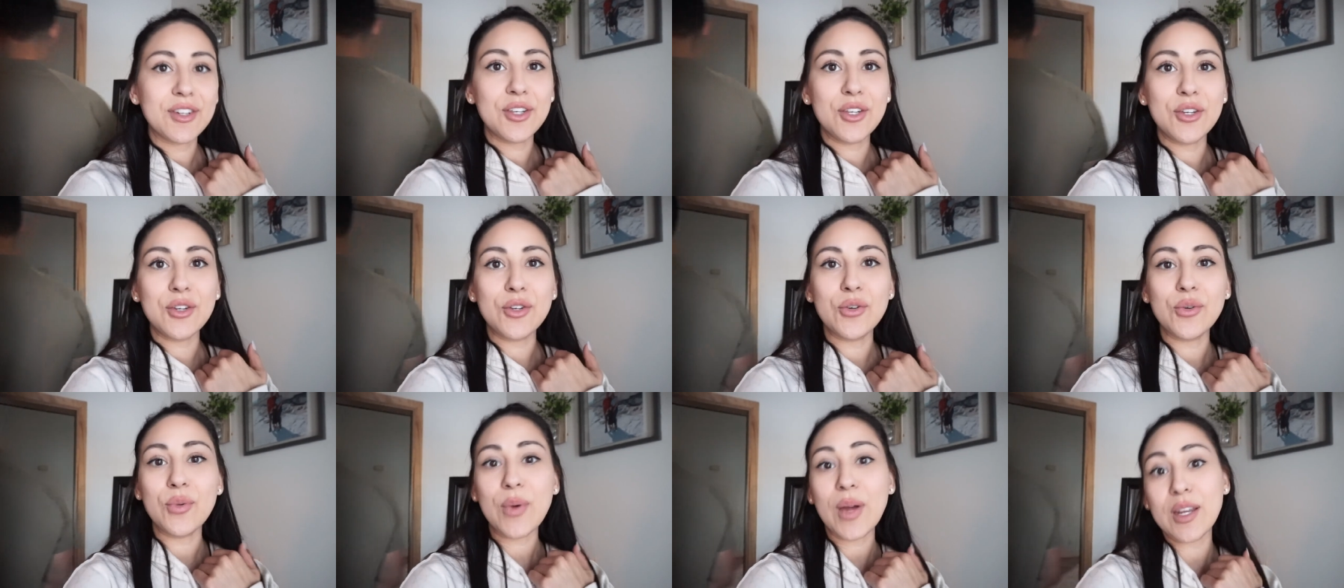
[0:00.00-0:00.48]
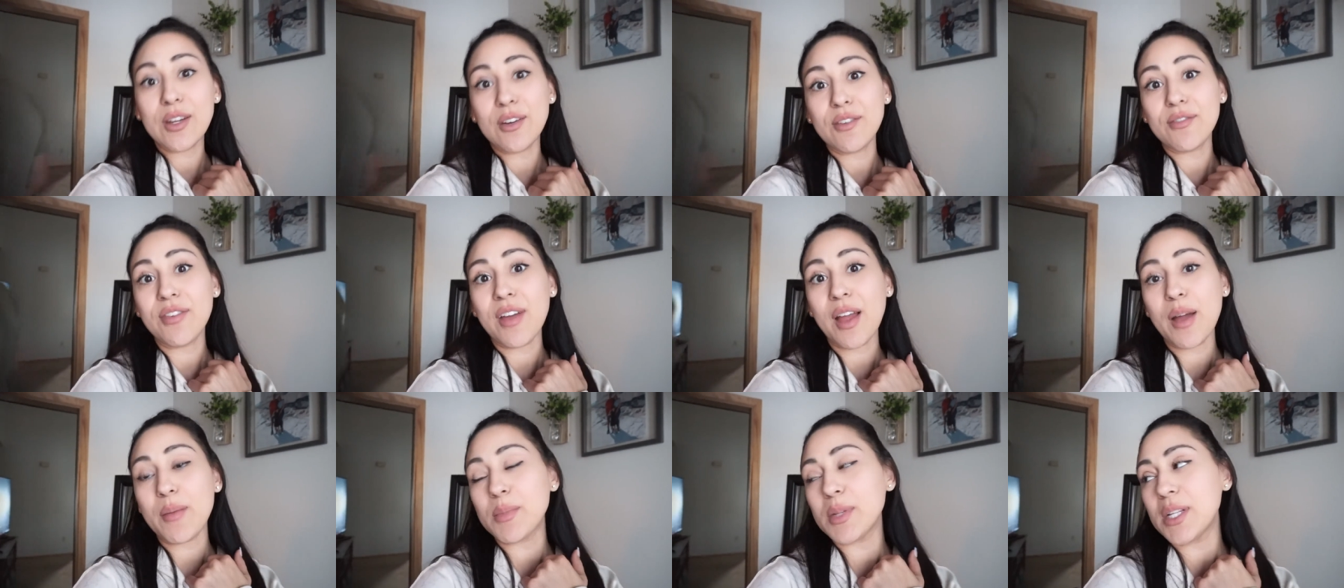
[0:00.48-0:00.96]
you and your
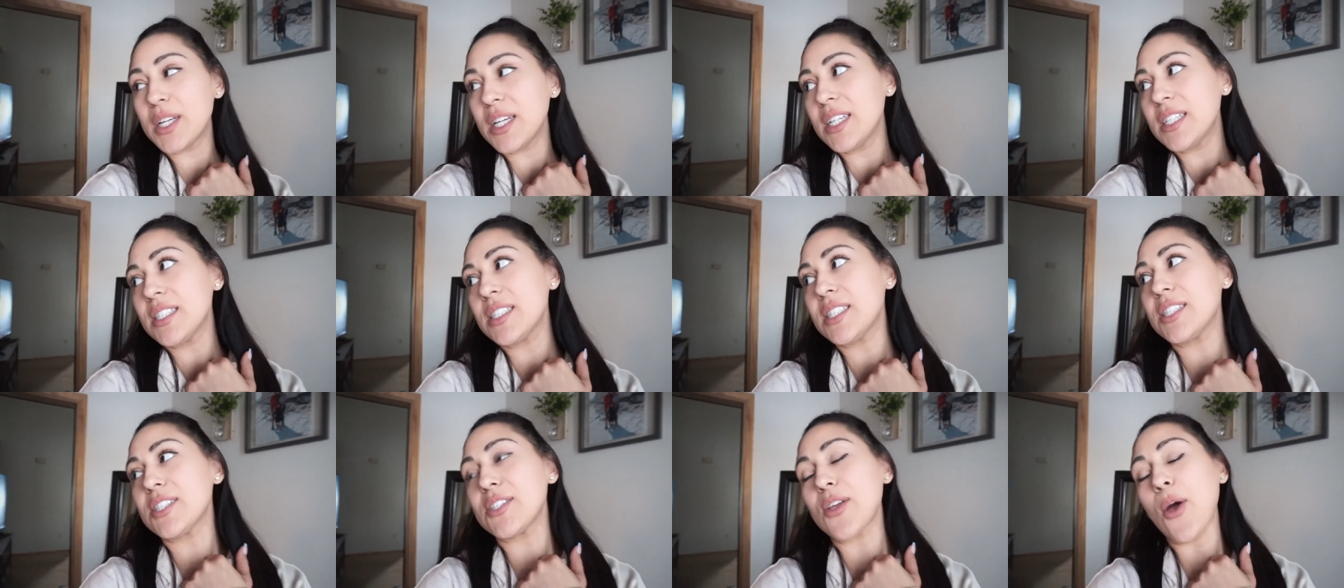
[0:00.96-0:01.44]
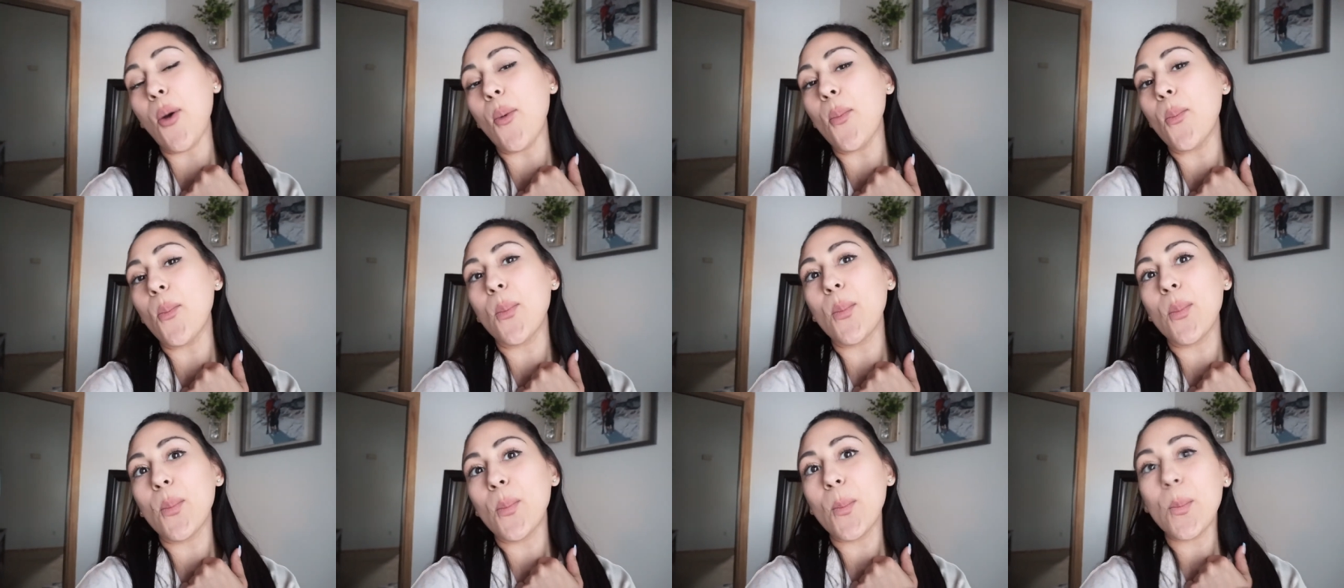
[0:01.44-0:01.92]
family. So,
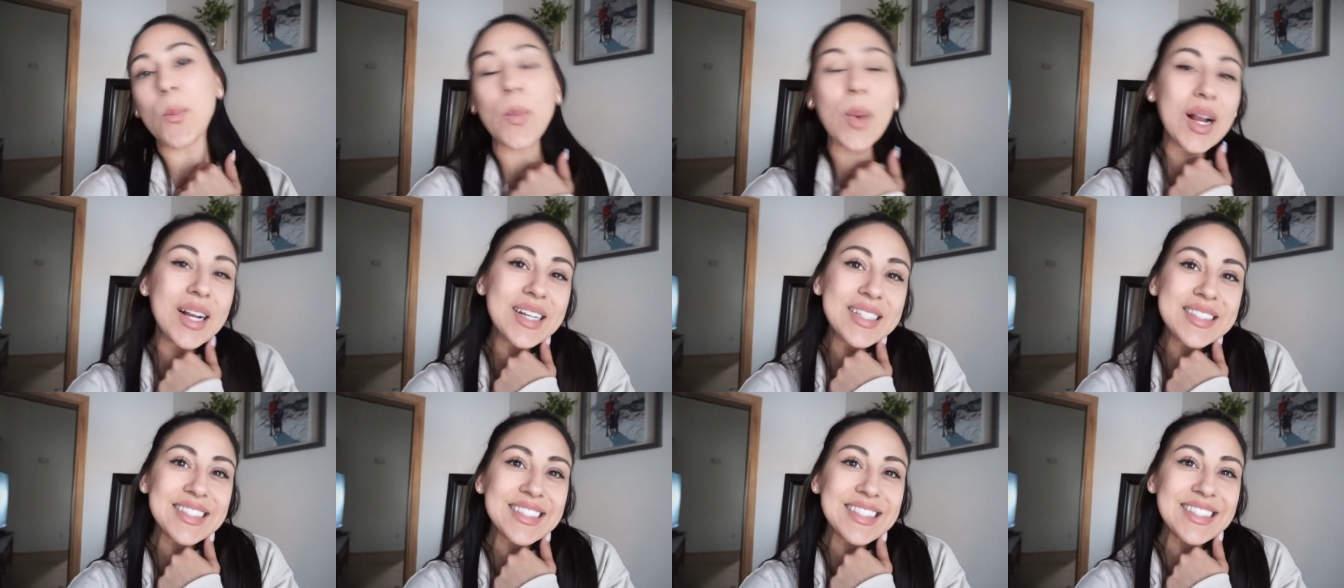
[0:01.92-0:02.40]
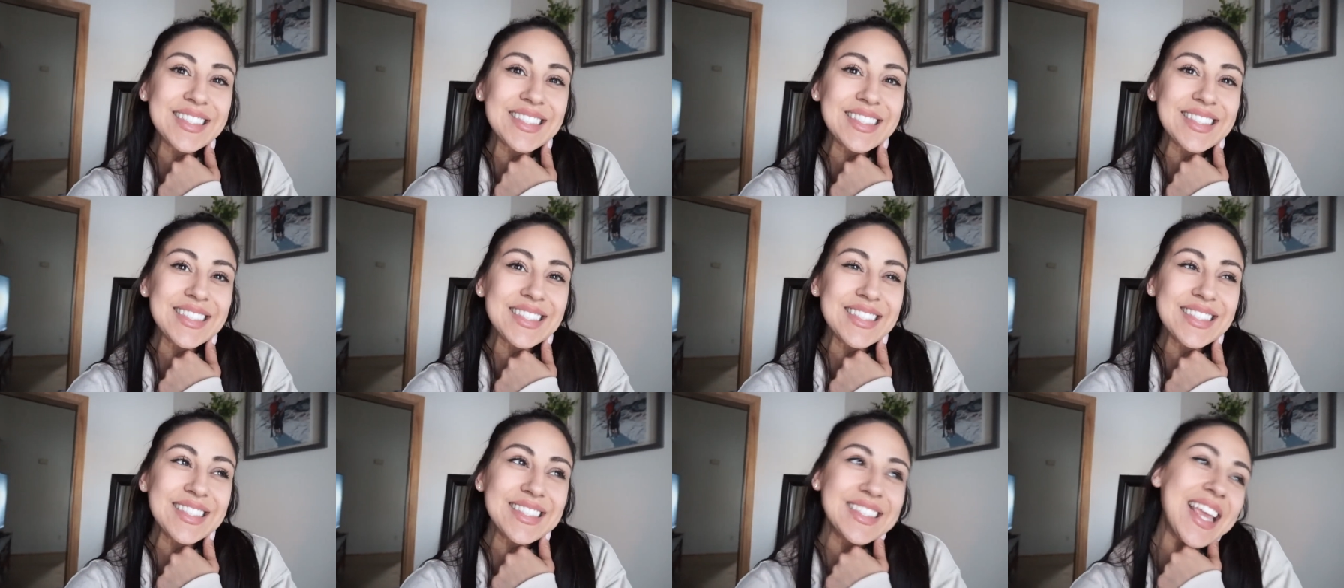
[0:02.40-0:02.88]

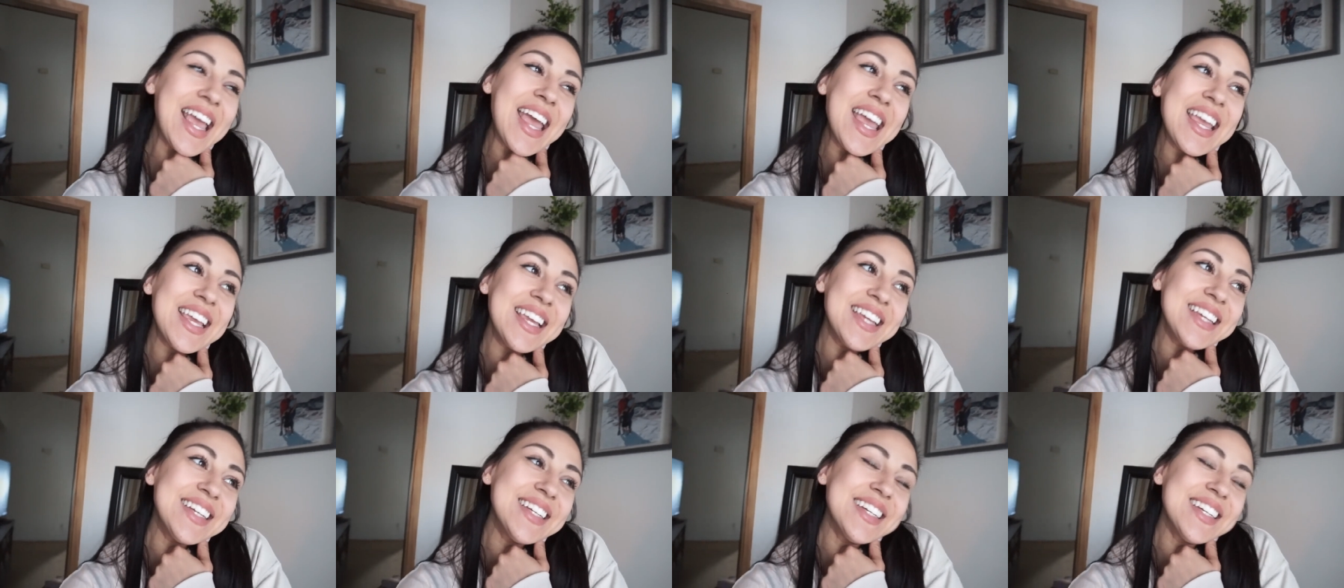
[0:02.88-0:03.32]
yay.